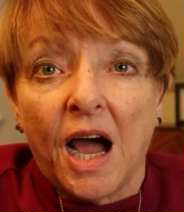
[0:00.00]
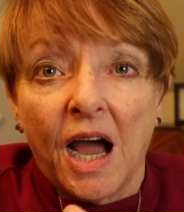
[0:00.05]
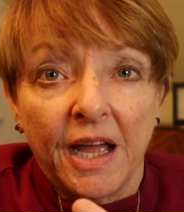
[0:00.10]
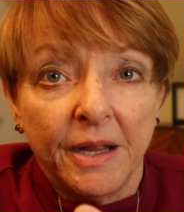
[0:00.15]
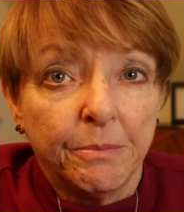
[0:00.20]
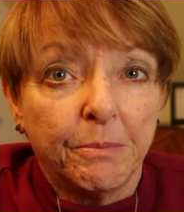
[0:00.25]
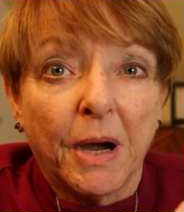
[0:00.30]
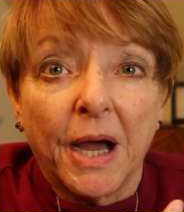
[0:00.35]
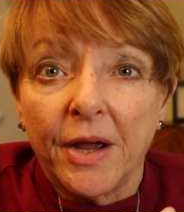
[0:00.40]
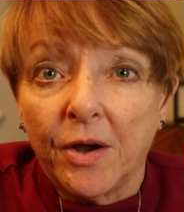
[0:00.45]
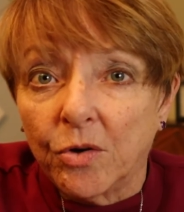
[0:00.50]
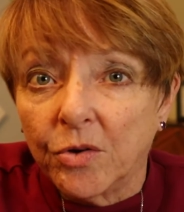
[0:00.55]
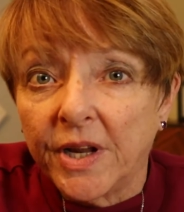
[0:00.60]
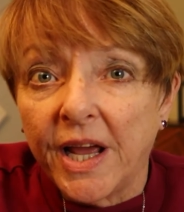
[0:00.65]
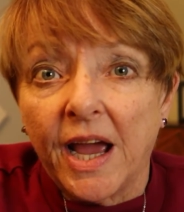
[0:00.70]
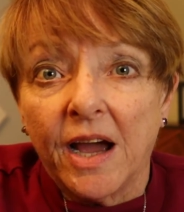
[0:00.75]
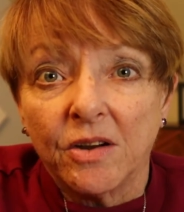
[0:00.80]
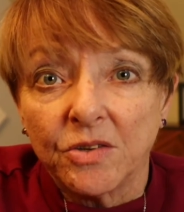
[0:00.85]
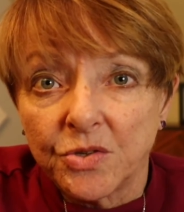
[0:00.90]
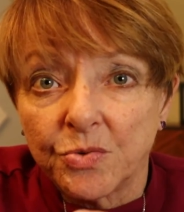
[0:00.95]
In my own
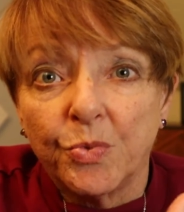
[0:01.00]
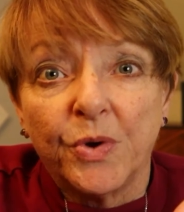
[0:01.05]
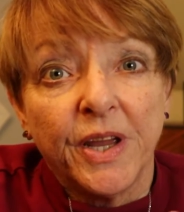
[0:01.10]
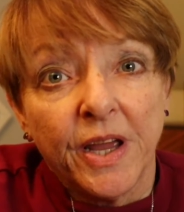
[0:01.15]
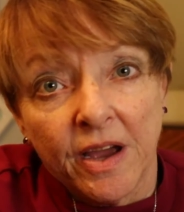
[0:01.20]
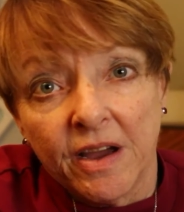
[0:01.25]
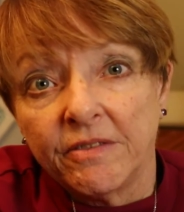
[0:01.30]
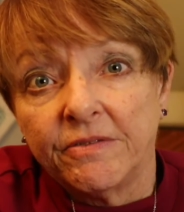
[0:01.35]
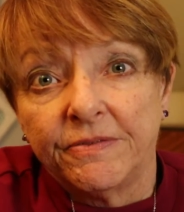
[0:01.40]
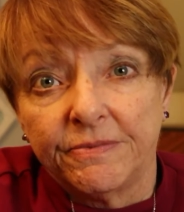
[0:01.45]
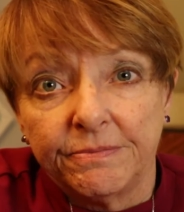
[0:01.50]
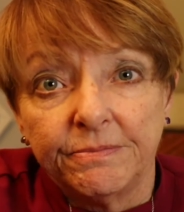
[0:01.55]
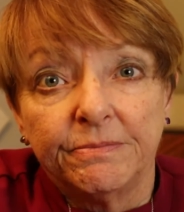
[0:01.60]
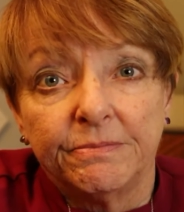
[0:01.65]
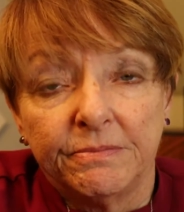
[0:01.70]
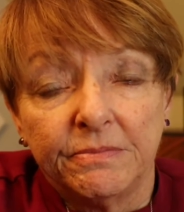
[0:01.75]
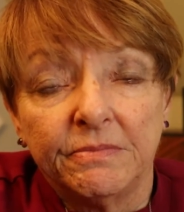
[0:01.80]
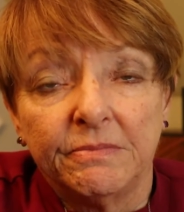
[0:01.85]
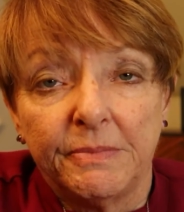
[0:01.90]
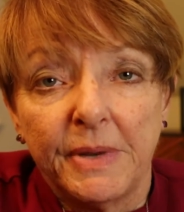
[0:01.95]
house, we have
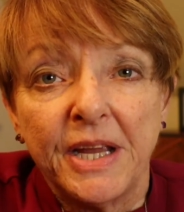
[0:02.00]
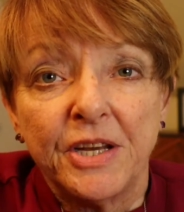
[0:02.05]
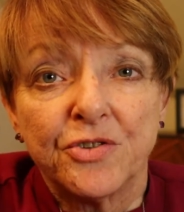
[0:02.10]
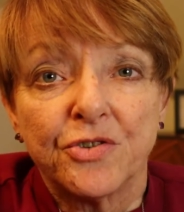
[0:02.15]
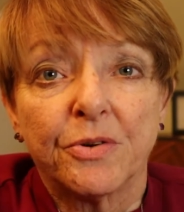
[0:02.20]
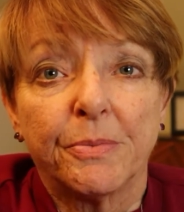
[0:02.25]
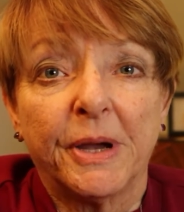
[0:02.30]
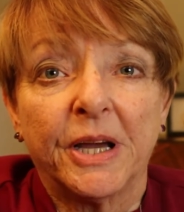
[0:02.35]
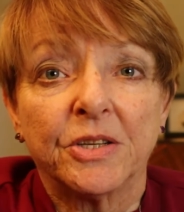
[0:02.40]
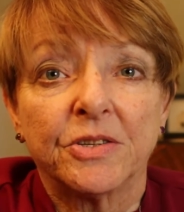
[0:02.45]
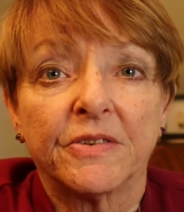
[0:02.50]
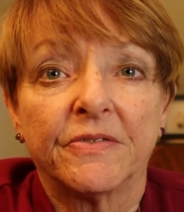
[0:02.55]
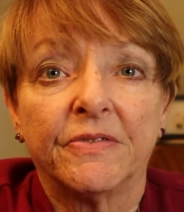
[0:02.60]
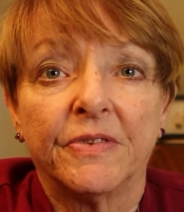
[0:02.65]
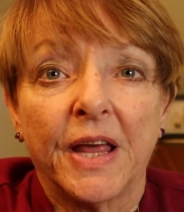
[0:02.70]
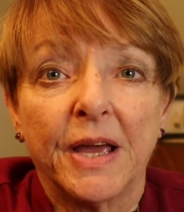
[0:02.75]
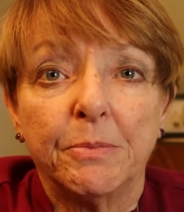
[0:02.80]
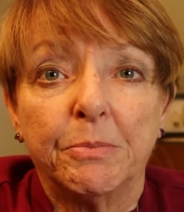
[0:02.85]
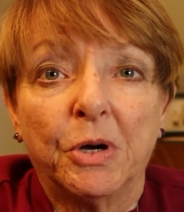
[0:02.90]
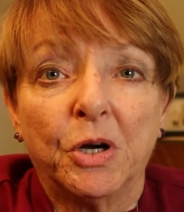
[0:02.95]
major amounts of
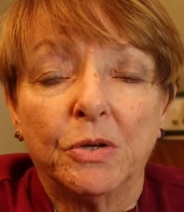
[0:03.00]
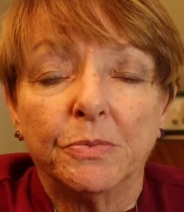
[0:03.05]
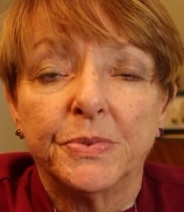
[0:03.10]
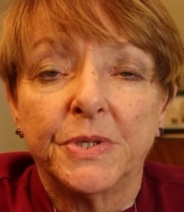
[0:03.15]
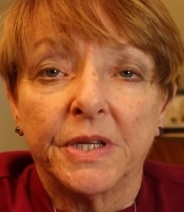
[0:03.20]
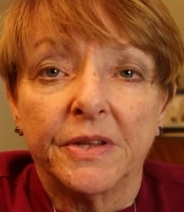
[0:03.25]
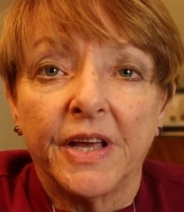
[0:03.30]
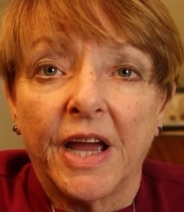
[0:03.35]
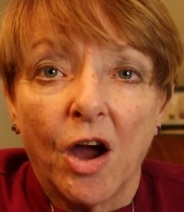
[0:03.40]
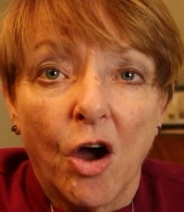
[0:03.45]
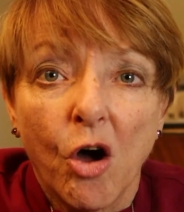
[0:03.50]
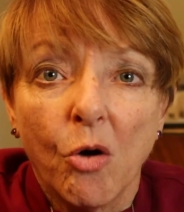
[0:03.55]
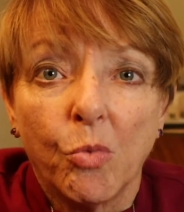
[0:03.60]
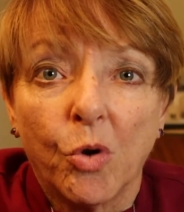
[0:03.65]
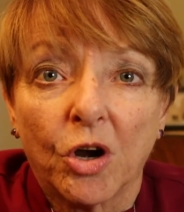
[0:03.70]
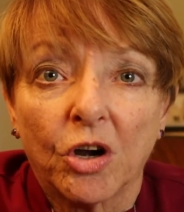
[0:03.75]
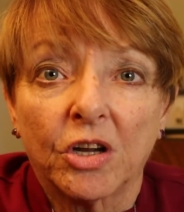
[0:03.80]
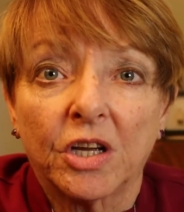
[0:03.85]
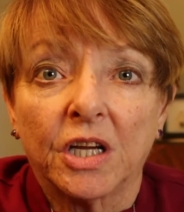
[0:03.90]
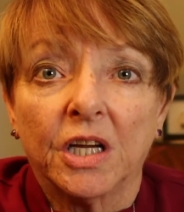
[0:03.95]
light bulbs and they all
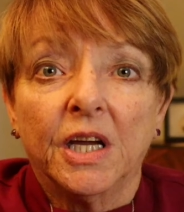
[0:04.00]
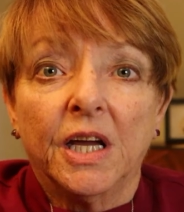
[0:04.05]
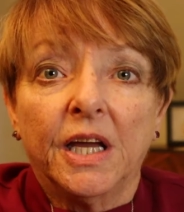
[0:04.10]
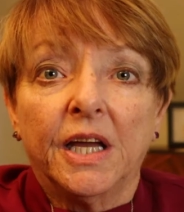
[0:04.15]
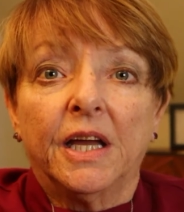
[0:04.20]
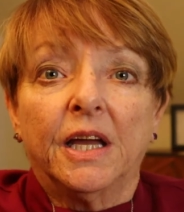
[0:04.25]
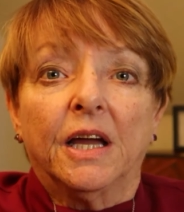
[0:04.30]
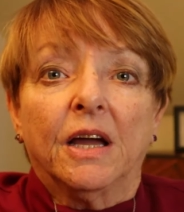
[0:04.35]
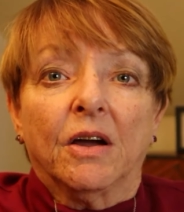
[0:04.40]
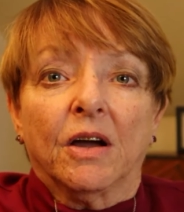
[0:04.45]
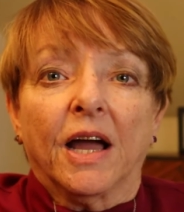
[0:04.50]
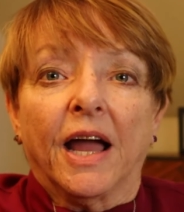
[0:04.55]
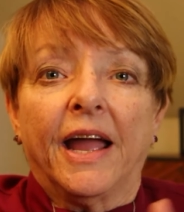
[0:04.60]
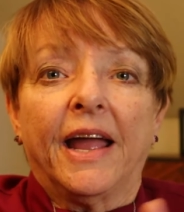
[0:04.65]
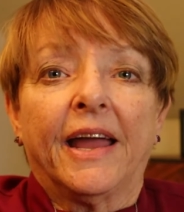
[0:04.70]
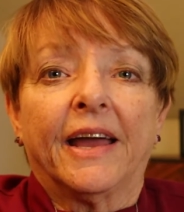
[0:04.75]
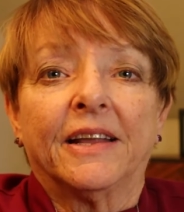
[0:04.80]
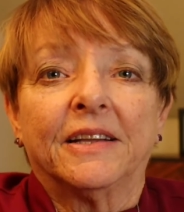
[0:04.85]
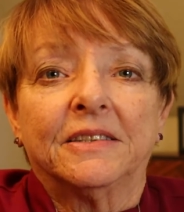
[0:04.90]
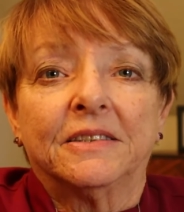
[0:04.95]
work.
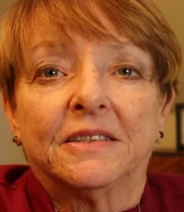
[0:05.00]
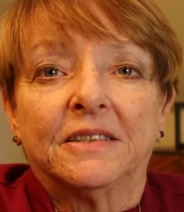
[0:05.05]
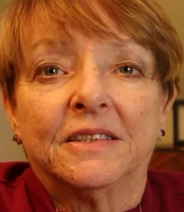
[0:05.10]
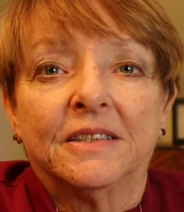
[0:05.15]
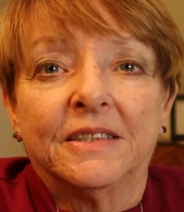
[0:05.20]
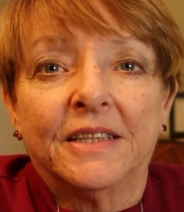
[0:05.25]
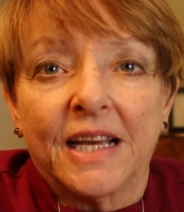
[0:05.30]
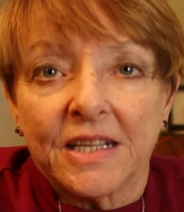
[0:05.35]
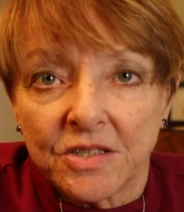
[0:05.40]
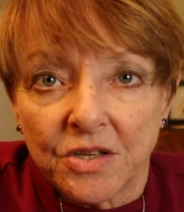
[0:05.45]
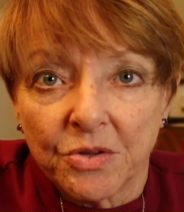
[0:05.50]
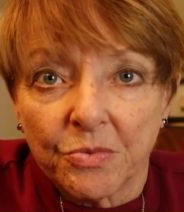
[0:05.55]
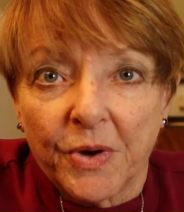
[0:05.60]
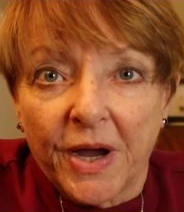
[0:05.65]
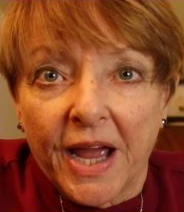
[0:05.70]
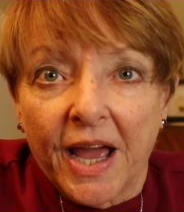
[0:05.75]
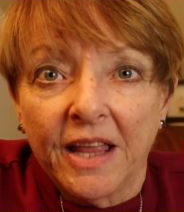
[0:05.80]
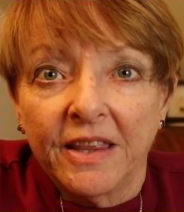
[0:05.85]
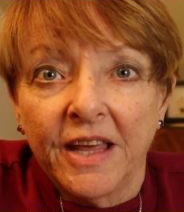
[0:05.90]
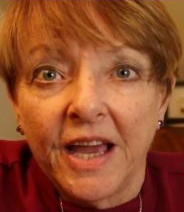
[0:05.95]
And that's the
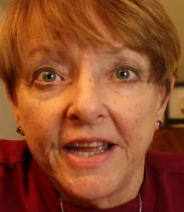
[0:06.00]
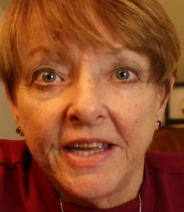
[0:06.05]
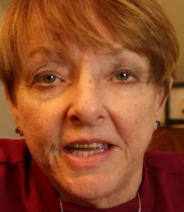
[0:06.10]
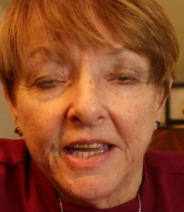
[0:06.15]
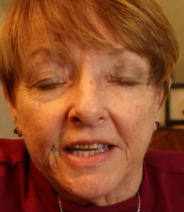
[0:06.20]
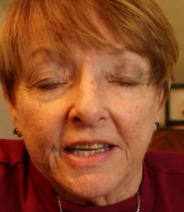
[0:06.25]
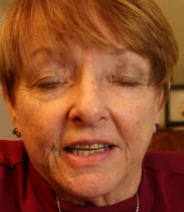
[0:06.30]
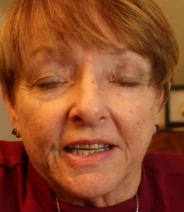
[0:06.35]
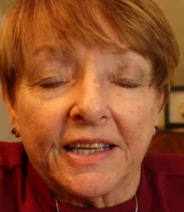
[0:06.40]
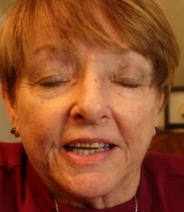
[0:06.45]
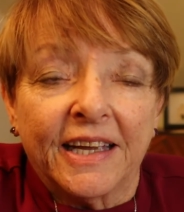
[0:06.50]
way I like it.